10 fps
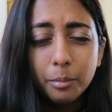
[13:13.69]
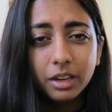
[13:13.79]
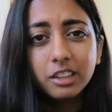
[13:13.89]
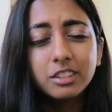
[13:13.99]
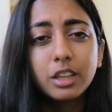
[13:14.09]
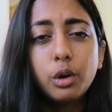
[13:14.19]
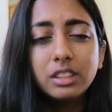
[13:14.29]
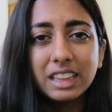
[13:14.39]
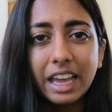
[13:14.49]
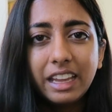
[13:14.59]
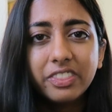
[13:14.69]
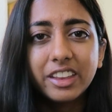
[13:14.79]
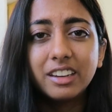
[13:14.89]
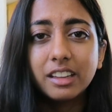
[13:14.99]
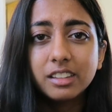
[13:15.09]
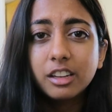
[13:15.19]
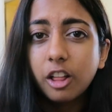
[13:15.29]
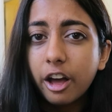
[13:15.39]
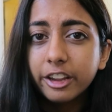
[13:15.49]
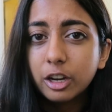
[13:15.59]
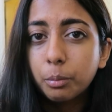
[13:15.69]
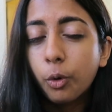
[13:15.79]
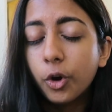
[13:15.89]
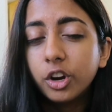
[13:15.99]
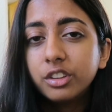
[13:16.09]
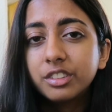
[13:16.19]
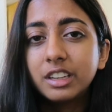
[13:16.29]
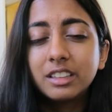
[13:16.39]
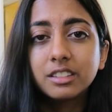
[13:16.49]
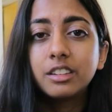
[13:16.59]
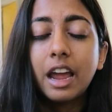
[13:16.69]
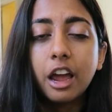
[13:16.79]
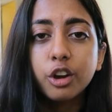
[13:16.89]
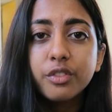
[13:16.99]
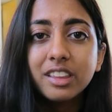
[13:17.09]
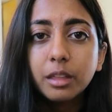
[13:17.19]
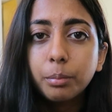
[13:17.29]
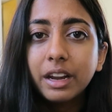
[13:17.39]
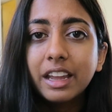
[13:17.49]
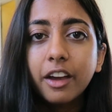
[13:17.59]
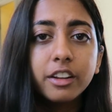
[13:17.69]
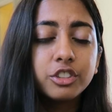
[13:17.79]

but it's so light that it doesn't clog your pores and it doesn't aggravate the breakout.